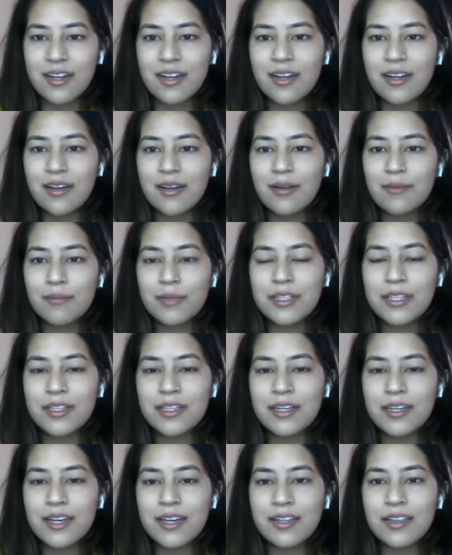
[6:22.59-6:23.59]
Definitely. But then
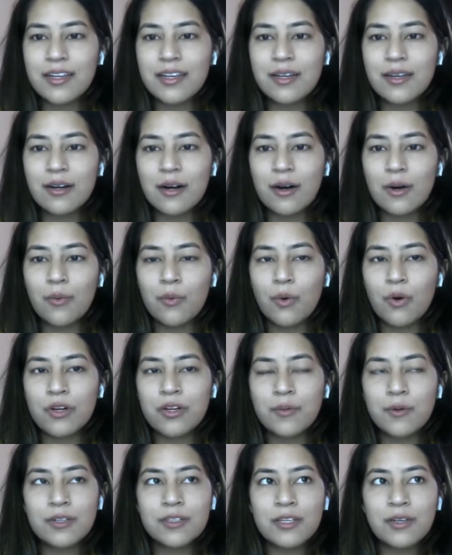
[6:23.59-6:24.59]
again, like, uh, what
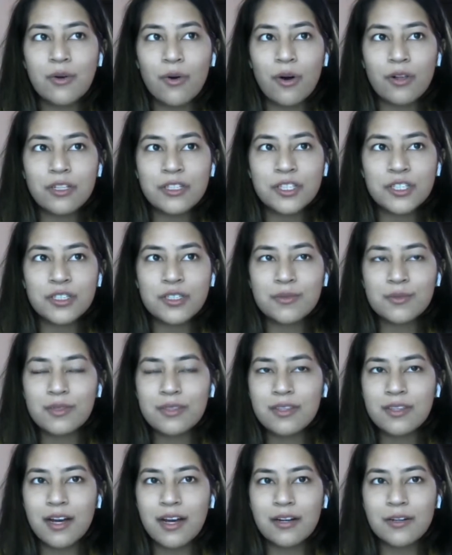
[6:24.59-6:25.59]
about the colleges
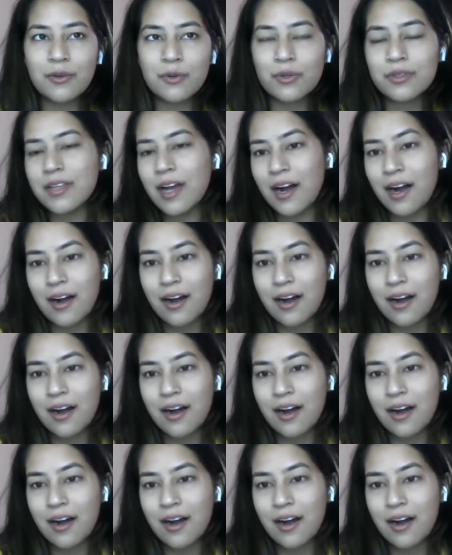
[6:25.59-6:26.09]
that don't